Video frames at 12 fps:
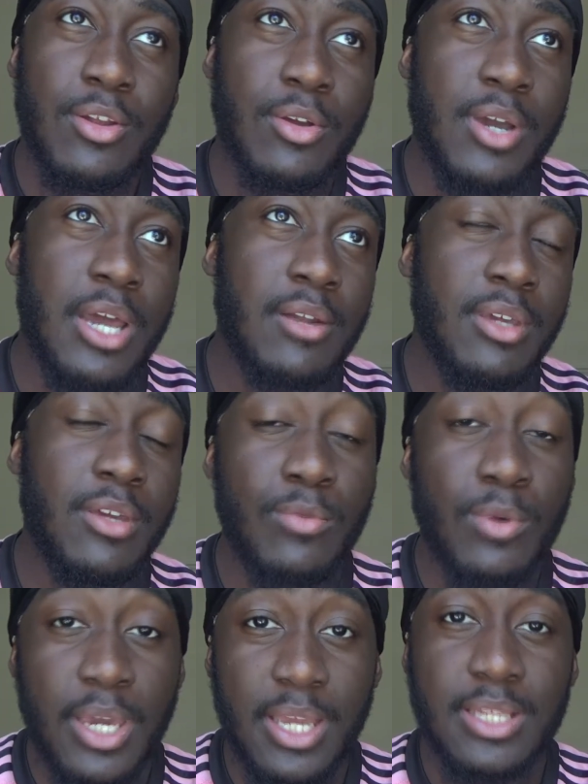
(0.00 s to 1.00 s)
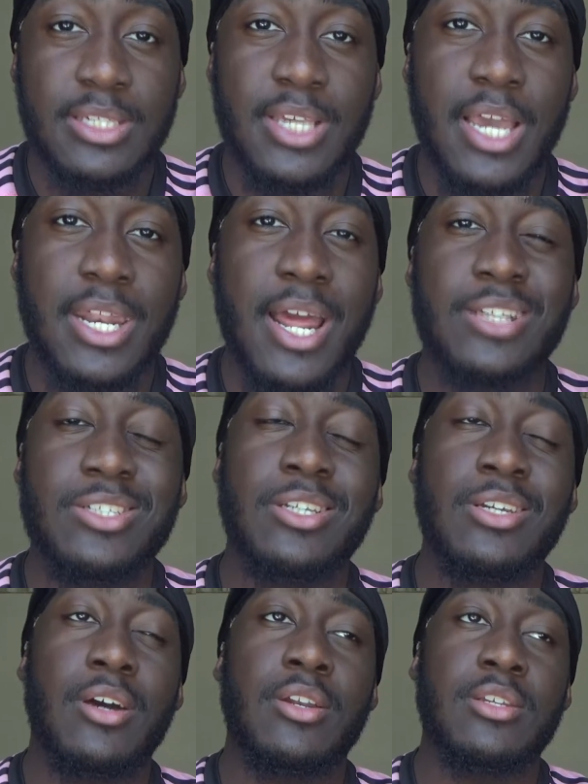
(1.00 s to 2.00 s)
kind of give you an insight and
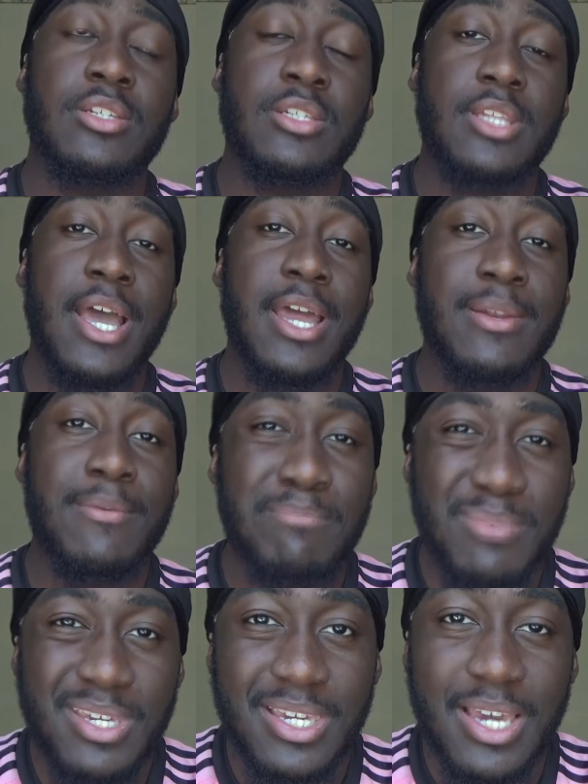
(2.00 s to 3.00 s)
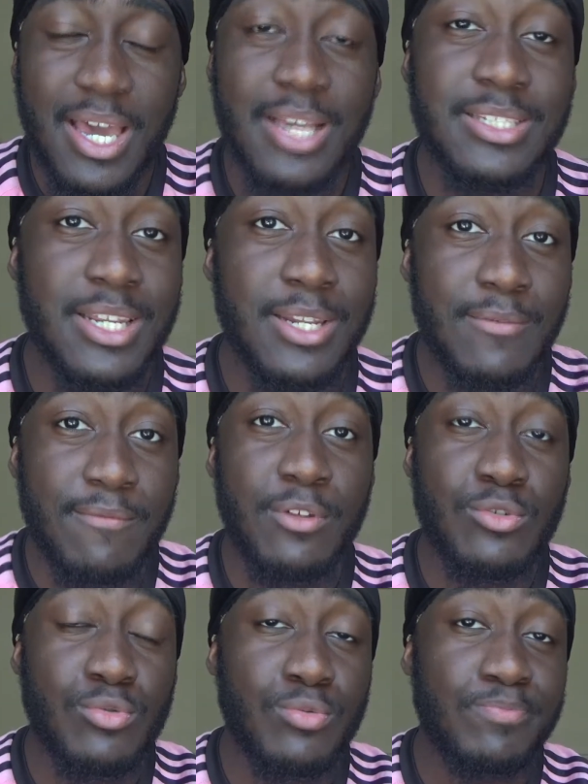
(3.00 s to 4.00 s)
actually understand me as an
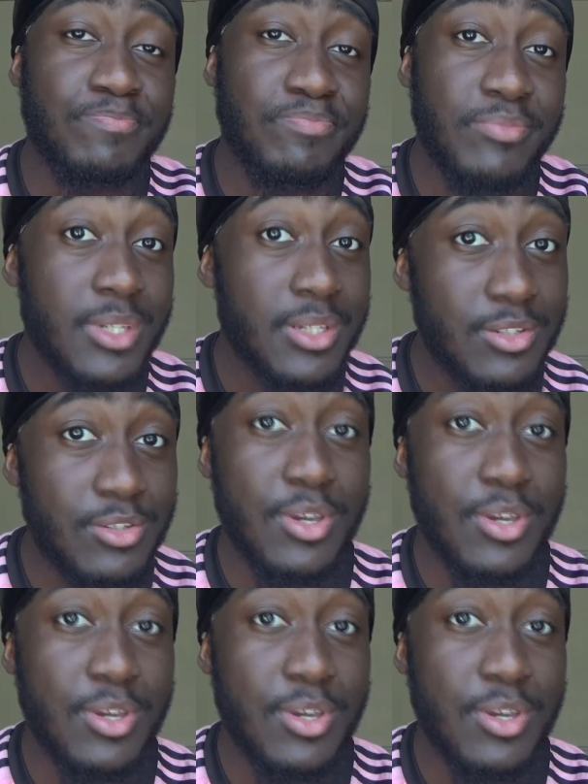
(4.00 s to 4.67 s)
individual. So